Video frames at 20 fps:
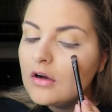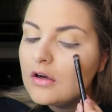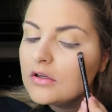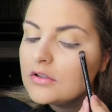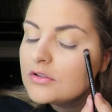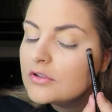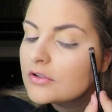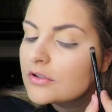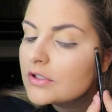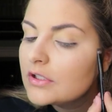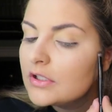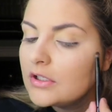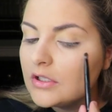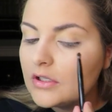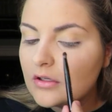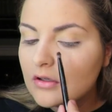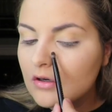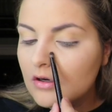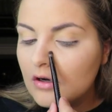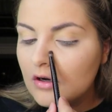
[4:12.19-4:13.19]
under
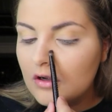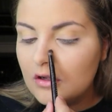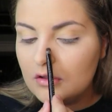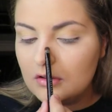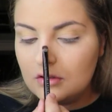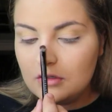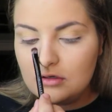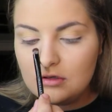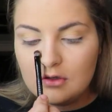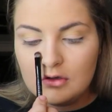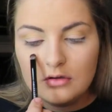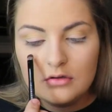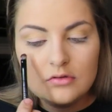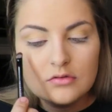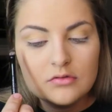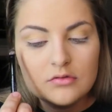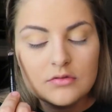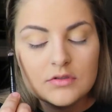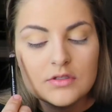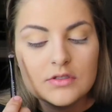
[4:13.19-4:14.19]
here on the
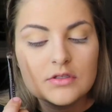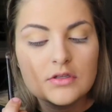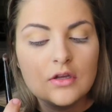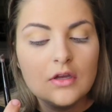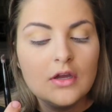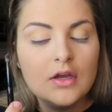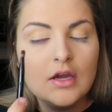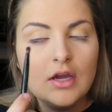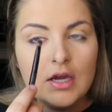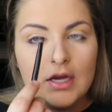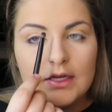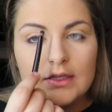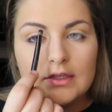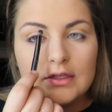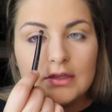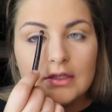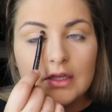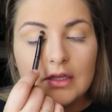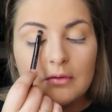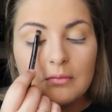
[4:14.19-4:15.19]
nose, and
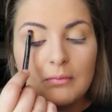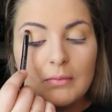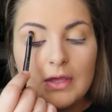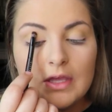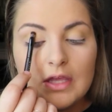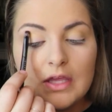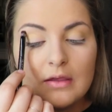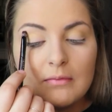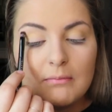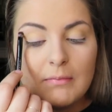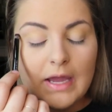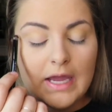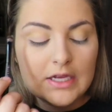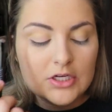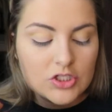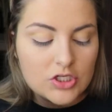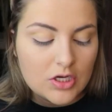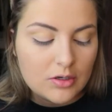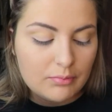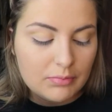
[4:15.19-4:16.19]
then like make it
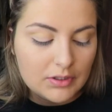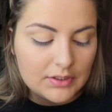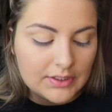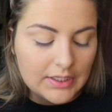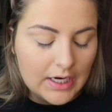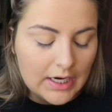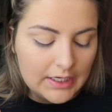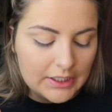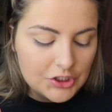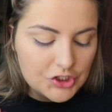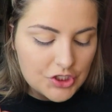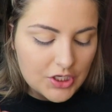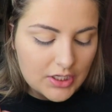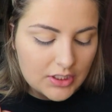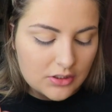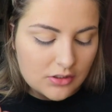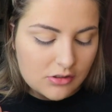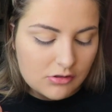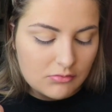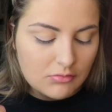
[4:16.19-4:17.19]
match up on the
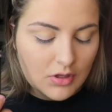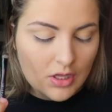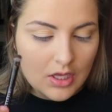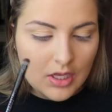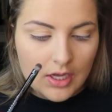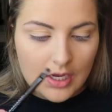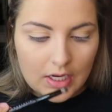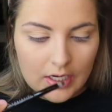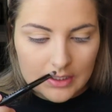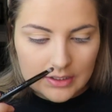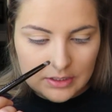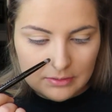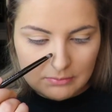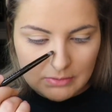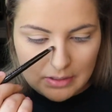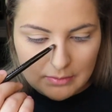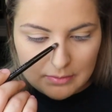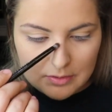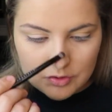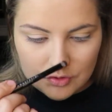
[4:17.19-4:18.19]
eyeshadow, and then
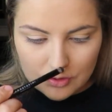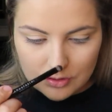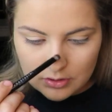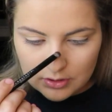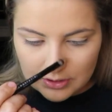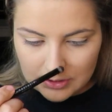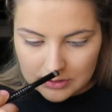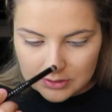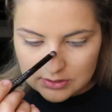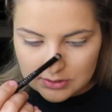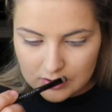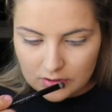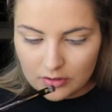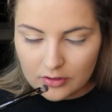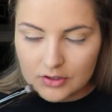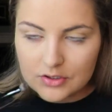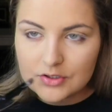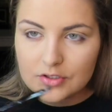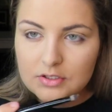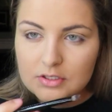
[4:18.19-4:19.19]
maybe draw like
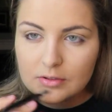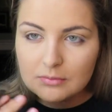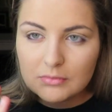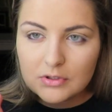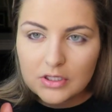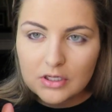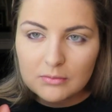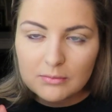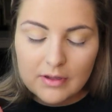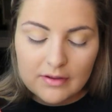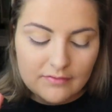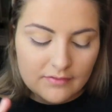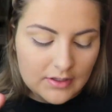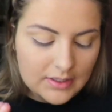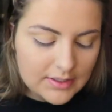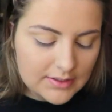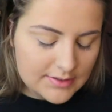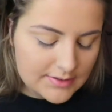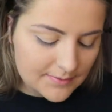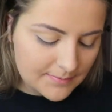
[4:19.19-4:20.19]
stars or something on my
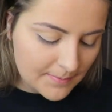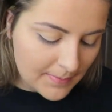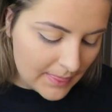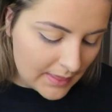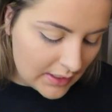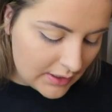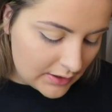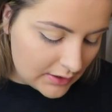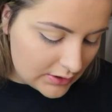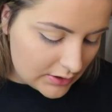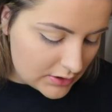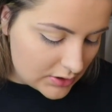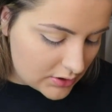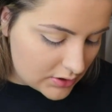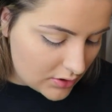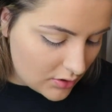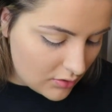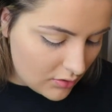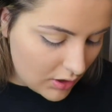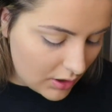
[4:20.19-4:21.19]
face.
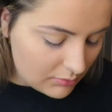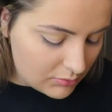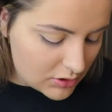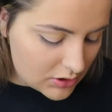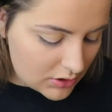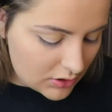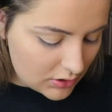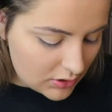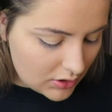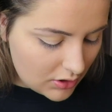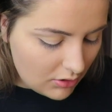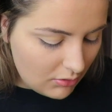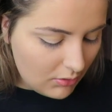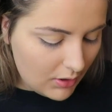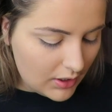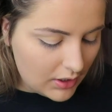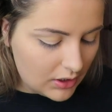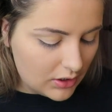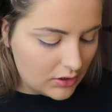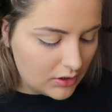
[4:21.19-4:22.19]
So I'm just gonna go
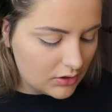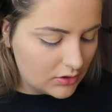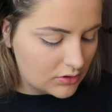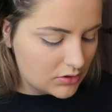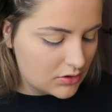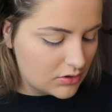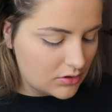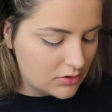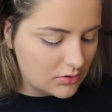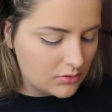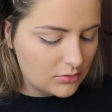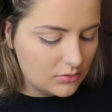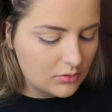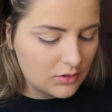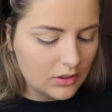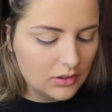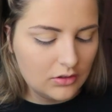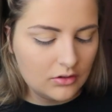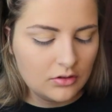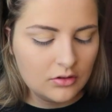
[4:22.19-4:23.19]
in
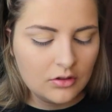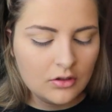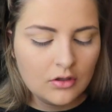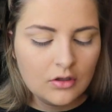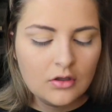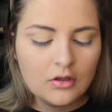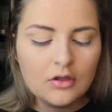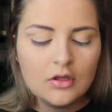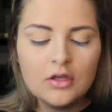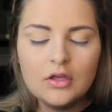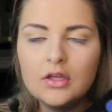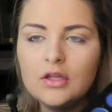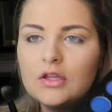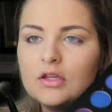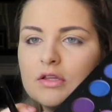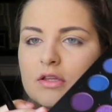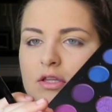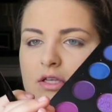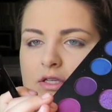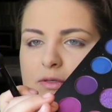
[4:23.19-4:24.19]
to
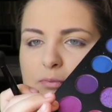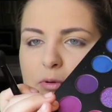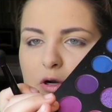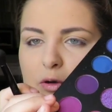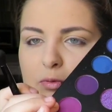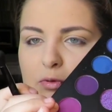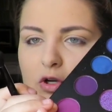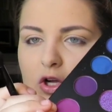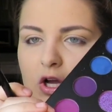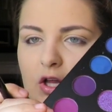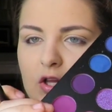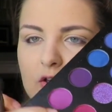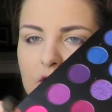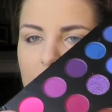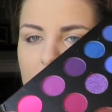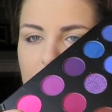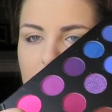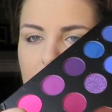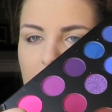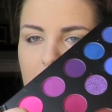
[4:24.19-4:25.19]
this purple
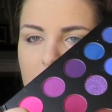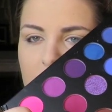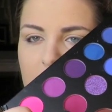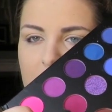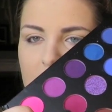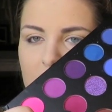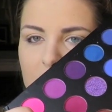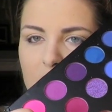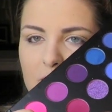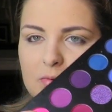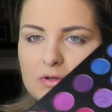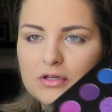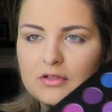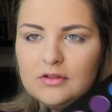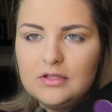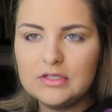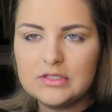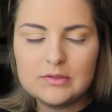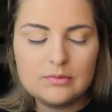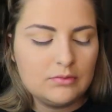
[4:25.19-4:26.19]
color and probably a little bit of
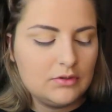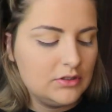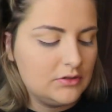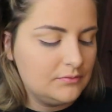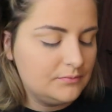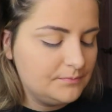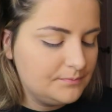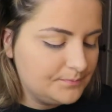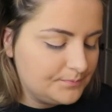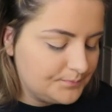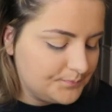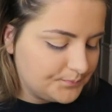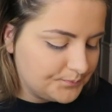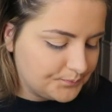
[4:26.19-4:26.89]
this one.